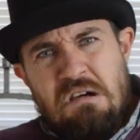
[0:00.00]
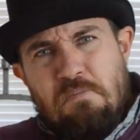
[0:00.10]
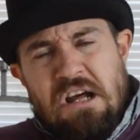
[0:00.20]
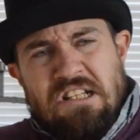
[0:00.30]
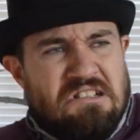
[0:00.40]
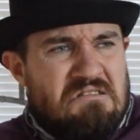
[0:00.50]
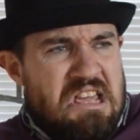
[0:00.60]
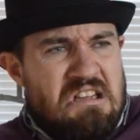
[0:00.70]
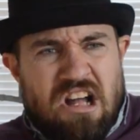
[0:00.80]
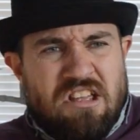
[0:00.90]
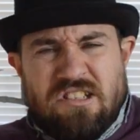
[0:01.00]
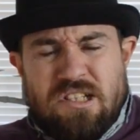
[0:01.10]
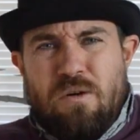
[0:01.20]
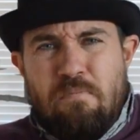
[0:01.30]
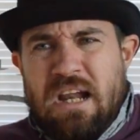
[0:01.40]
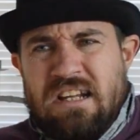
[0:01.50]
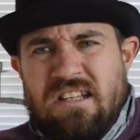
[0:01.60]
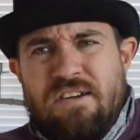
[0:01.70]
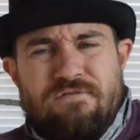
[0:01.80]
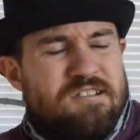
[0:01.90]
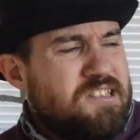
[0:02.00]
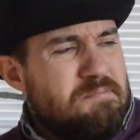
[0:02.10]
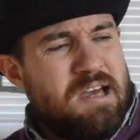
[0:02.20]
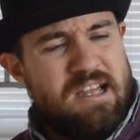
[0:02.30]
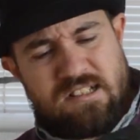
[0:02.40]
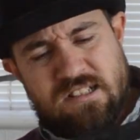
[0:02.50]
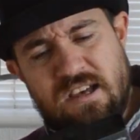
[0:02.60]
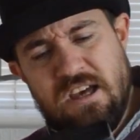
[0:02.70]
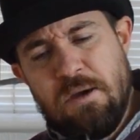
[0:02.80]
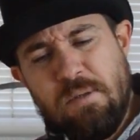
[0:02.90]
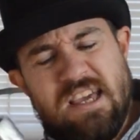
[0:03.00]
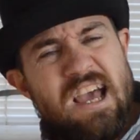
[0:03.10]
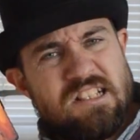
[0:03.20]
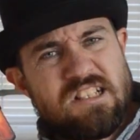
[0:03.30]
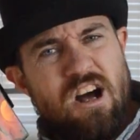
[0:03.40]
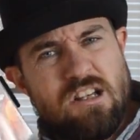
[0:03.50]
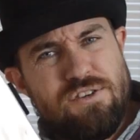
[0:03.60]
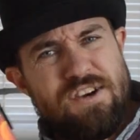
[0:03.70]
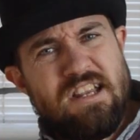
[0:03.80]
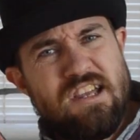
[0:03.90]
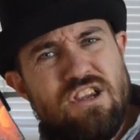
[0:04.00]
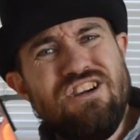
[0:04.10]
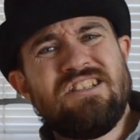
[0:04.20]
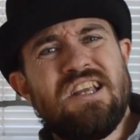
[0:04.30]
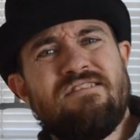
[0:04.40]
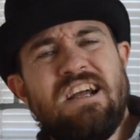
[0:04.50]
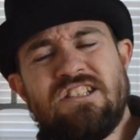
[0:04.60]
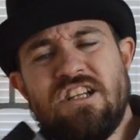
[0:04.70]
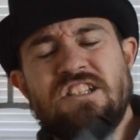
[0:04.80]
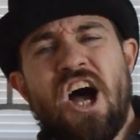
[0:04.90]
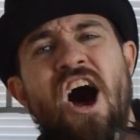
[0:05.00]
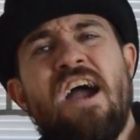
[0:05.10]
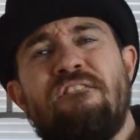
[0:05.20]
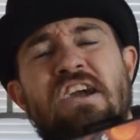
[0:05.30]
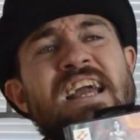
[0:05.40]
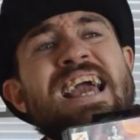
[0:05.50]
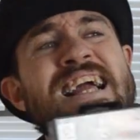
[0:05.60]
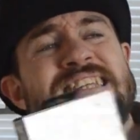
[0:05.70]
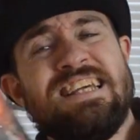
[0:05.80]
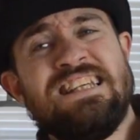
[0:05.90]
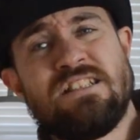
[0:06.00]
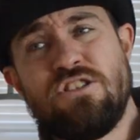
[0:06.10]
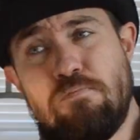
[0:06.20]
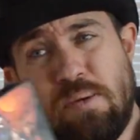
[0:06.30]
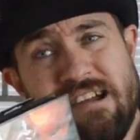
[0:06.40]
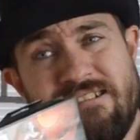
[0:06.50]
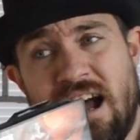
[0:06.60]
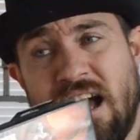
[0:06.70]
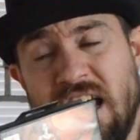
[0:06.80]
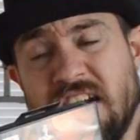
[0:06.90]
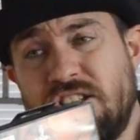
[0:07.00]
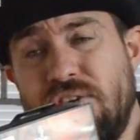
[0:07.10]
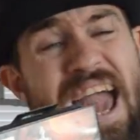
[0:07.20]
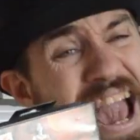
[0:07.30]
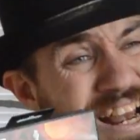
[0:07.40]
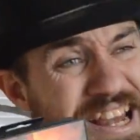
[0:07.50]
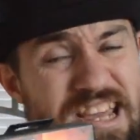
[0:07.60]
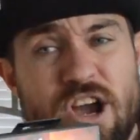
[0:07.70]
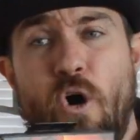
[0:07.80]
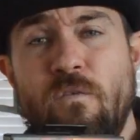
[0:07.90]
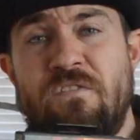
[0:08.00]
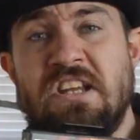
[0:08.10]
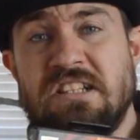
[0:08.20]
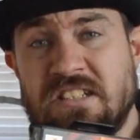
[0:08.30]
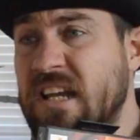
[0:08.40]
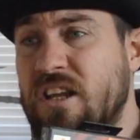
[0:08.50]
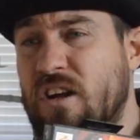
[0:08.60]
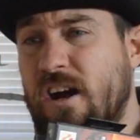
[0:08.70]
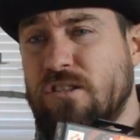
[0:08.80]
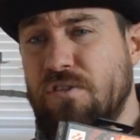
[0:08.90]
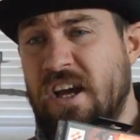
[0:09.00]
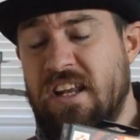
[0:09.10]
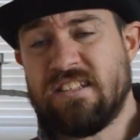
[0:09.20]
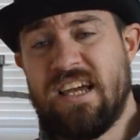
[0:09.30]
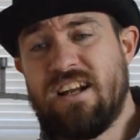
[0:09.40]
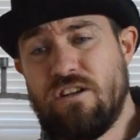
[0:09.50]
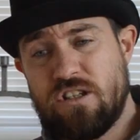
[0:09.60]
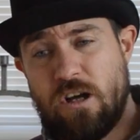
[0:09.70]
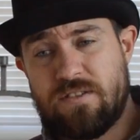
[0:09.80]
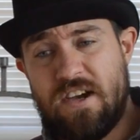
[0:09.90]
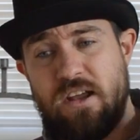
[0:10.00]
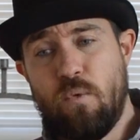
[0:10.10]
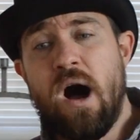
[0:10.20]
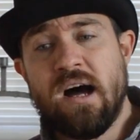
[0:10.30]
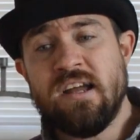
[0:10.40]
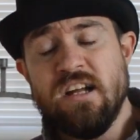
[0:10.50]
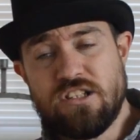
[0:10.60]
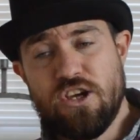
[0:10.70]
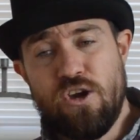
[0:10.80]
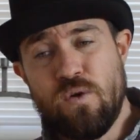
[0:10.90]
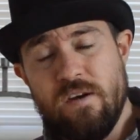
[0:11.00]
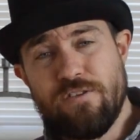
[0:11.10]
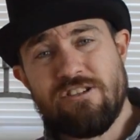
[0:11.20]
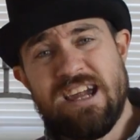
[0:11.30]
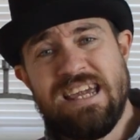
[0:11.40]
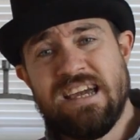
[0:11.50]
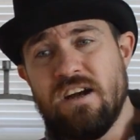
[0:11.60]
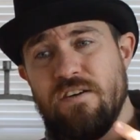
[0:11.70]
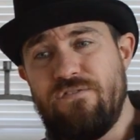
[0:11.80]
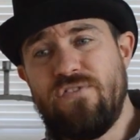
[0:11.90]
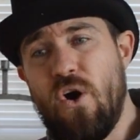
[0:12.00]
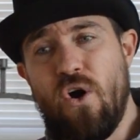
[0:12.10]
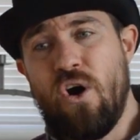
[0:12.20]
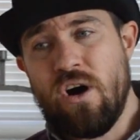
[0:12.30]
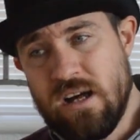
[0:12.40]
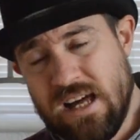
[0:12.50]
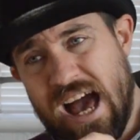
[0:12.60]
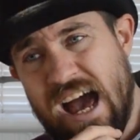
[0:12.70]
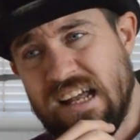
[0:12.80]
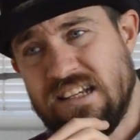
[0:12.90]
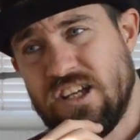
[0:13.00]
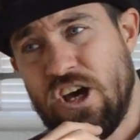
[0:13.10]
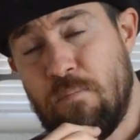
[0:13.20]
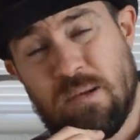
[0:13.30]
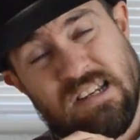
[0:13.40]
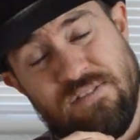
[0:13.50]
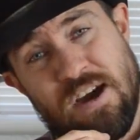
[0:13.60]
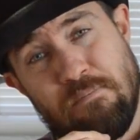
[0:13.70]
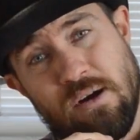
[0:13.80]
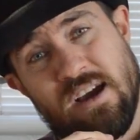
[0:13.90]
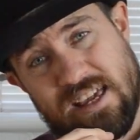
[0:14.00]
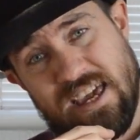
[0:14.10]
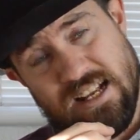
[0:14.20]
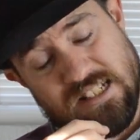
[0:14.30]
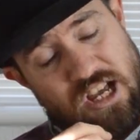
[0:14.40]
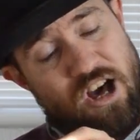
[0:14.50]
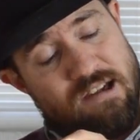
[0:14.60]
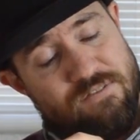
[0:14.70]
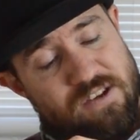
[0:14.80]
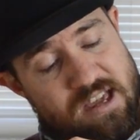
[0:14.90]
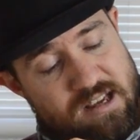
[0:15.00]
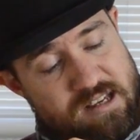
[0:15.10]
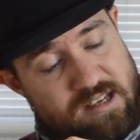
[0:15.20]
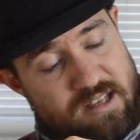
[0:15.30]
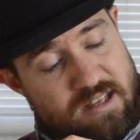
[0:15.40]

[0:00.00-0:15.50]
Personally, I don't see what bloody difference it makes. But yes, Castlevania New Generations, I think it is superior to any of the Nintendo Castlevanias. That includes Castlevania 1, 2, 3, 4, and Bloody Vampire Kiss. I think